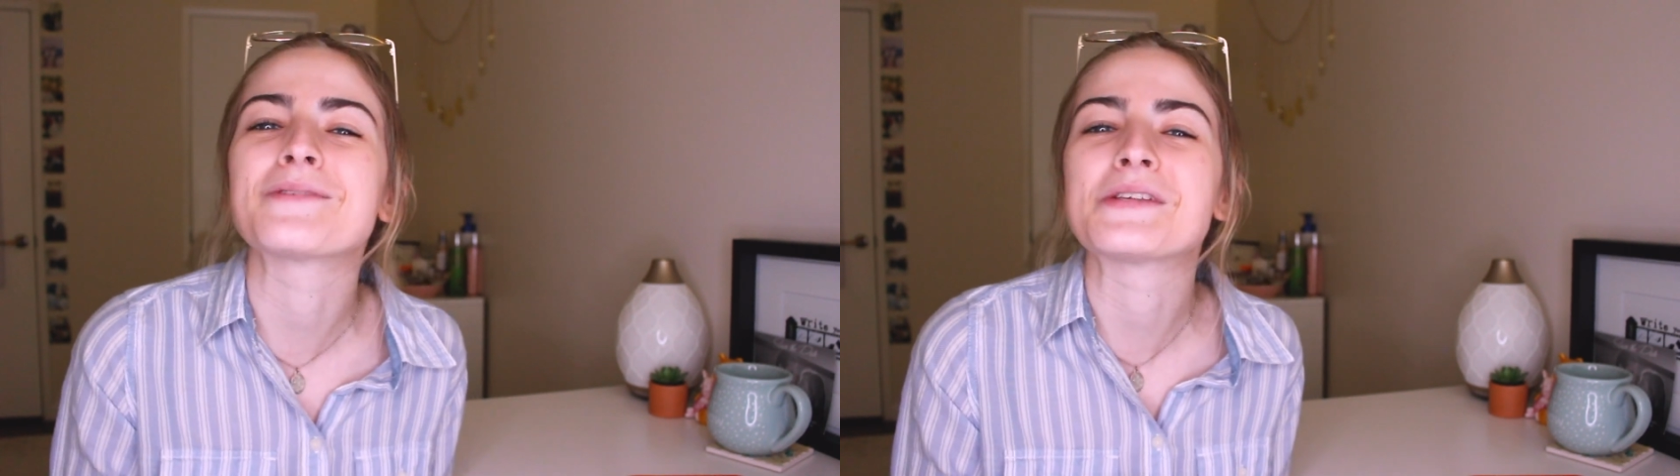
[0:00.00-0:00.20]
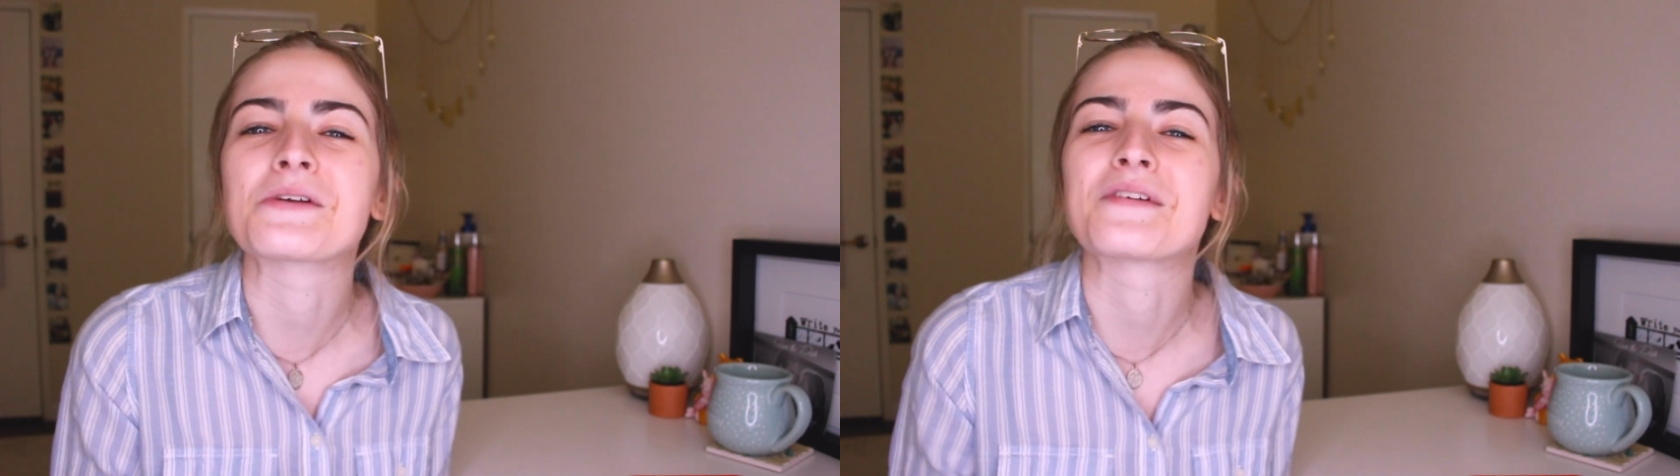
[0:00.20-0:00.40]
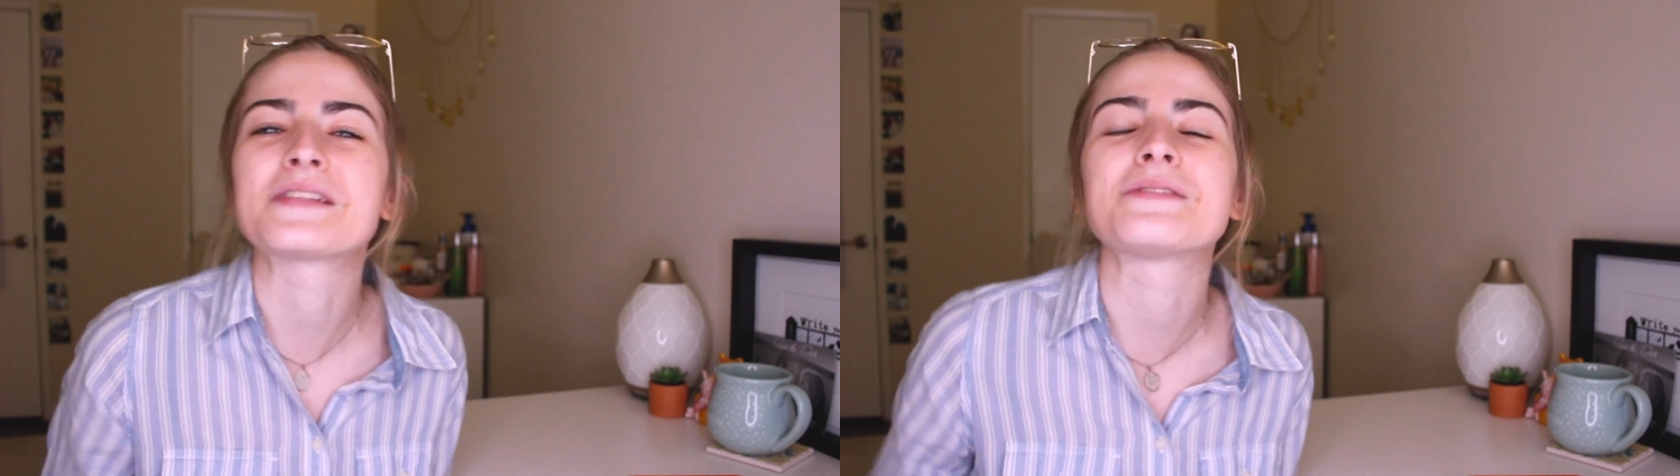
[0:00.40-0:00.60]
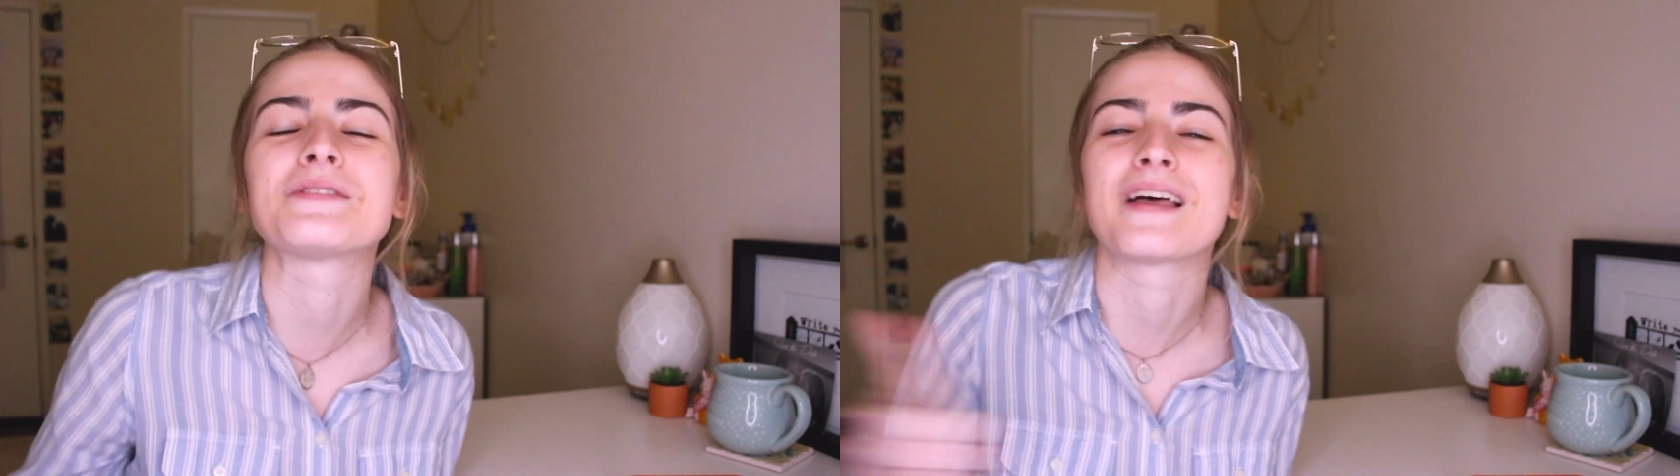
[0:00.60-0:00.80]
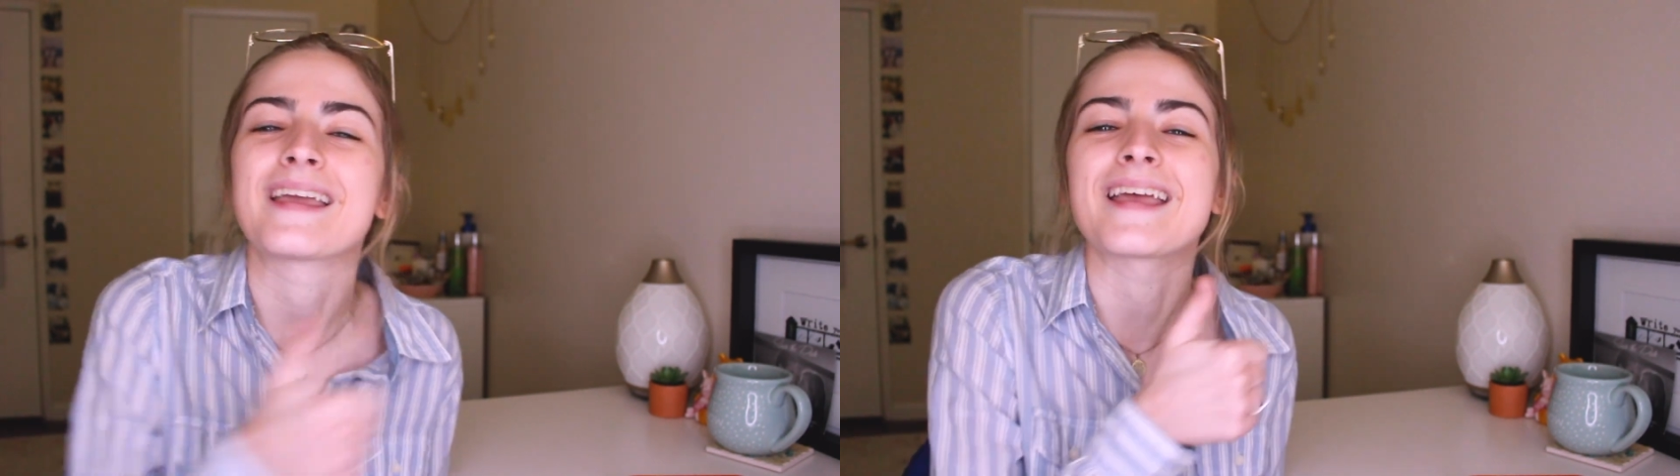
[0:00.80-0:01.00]
Please remember to
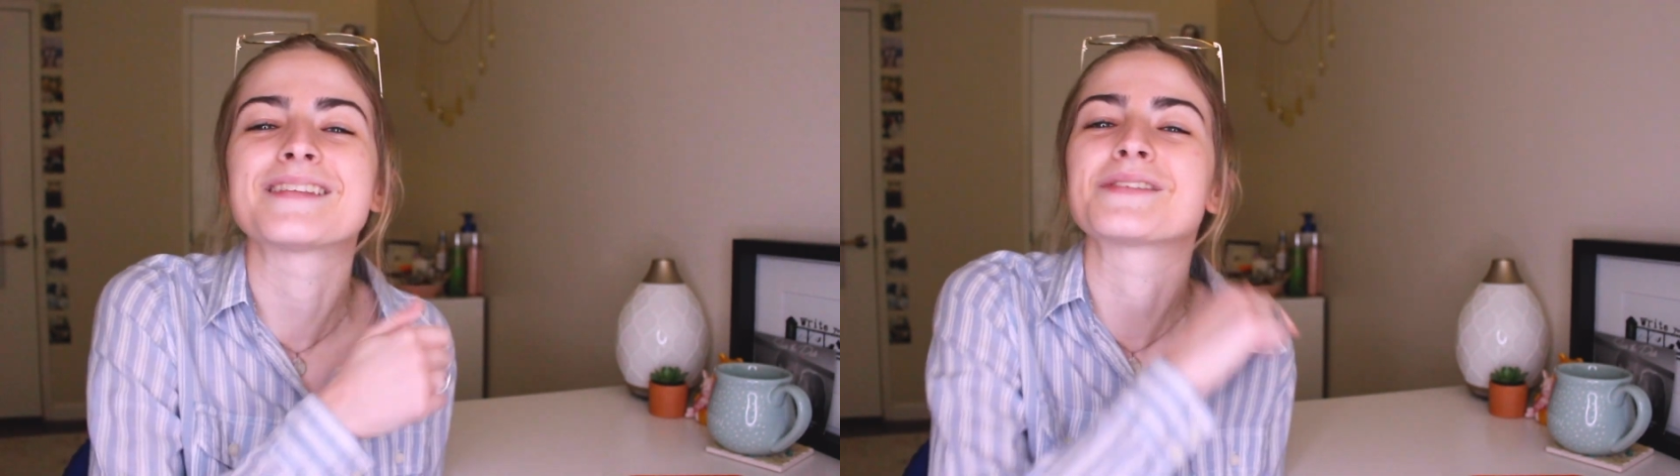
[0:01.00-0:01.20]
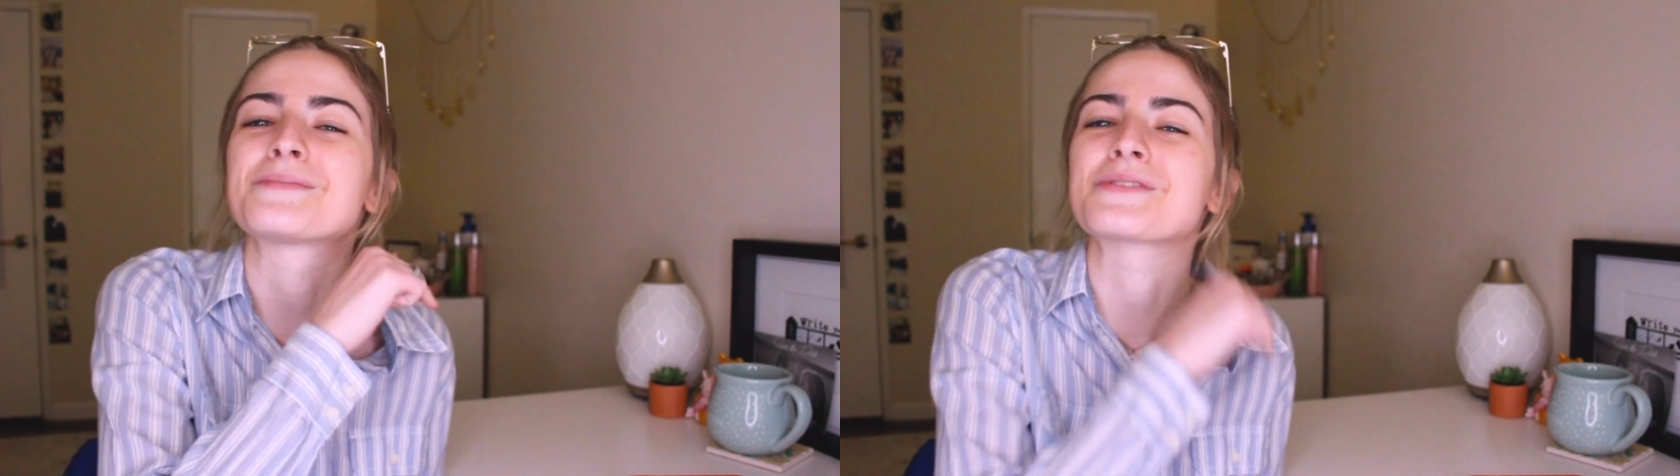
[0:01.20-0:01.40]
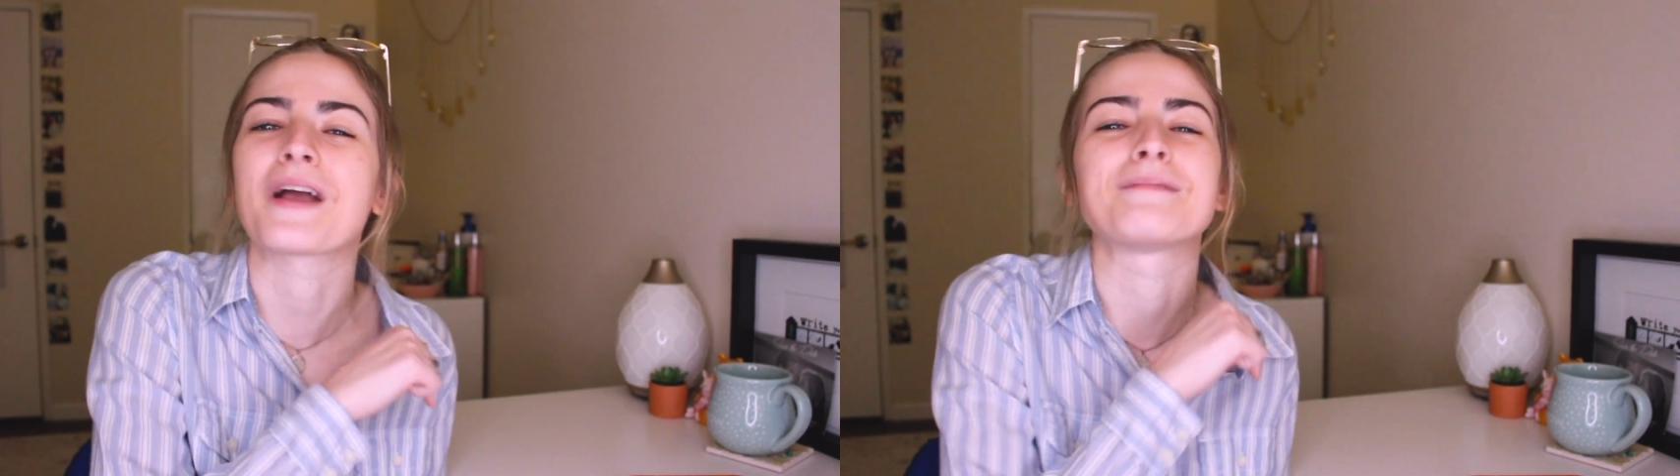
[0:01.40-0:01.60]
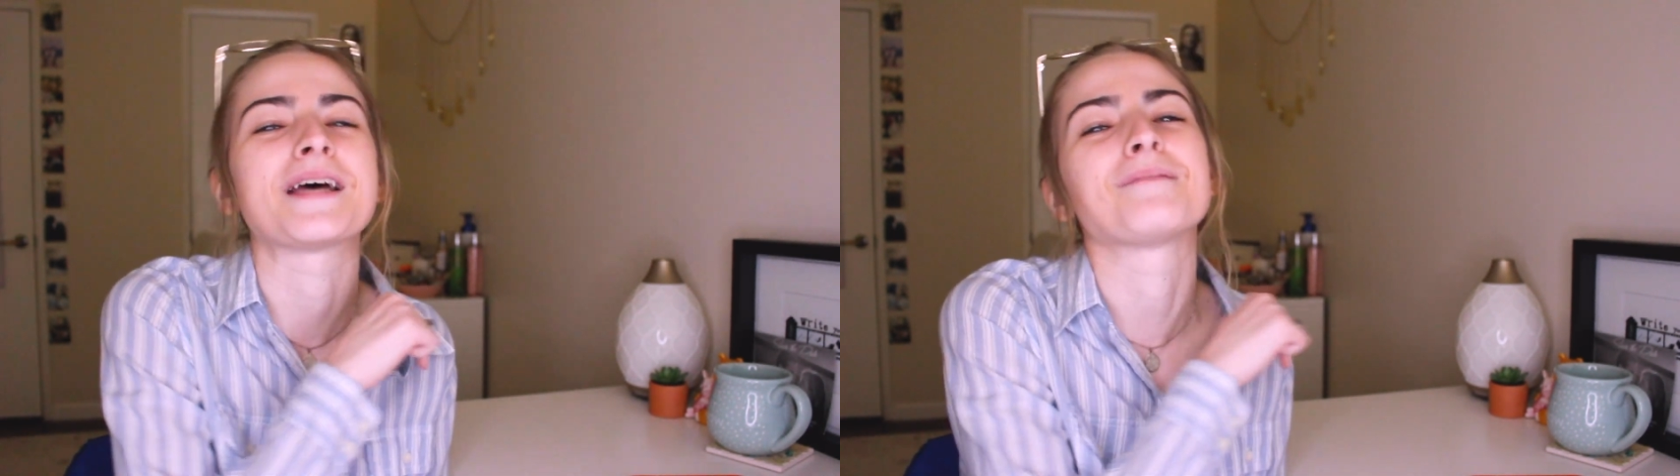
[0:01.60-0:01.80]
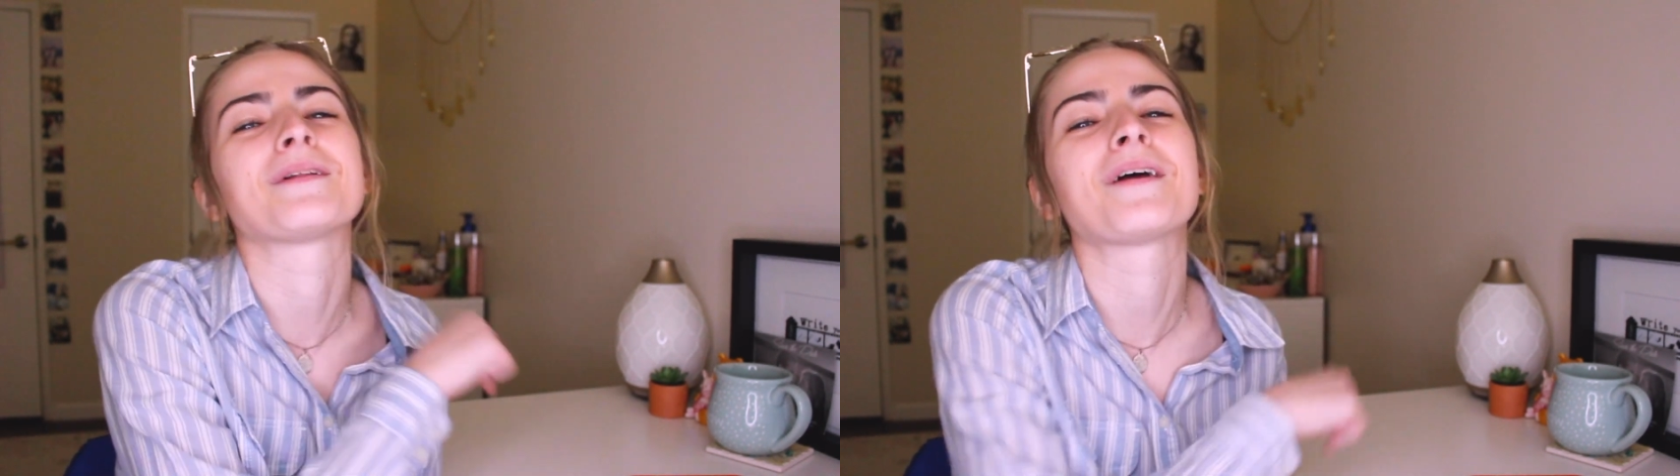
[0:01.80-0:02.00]
like and subscribe
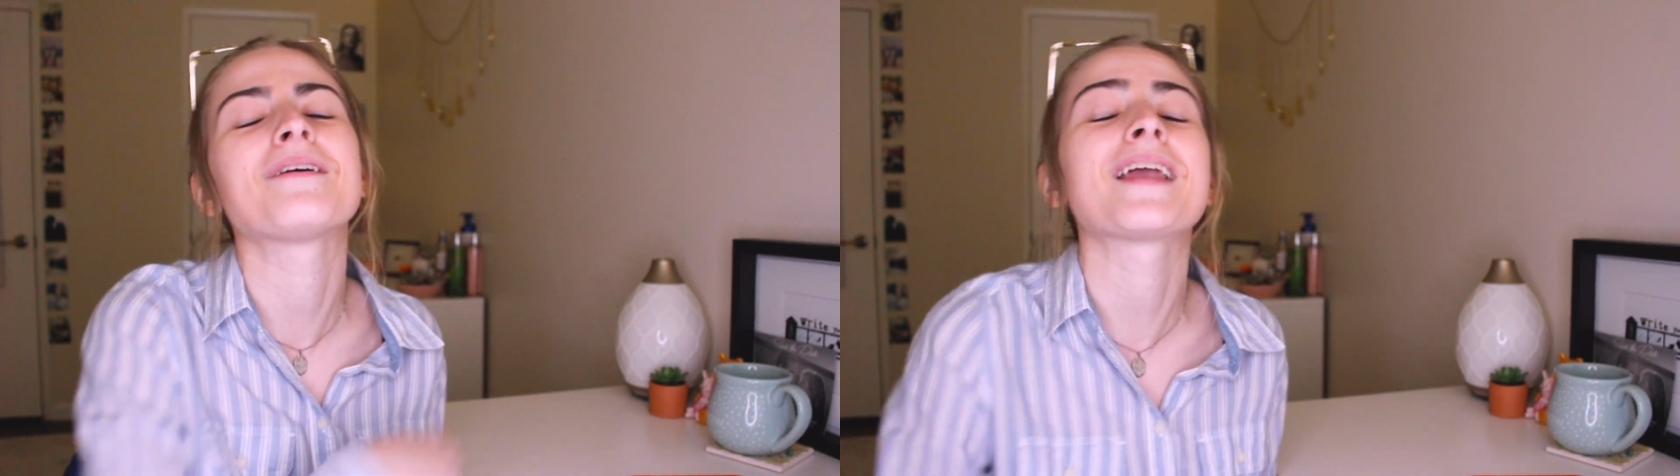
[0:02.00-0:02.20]
down below,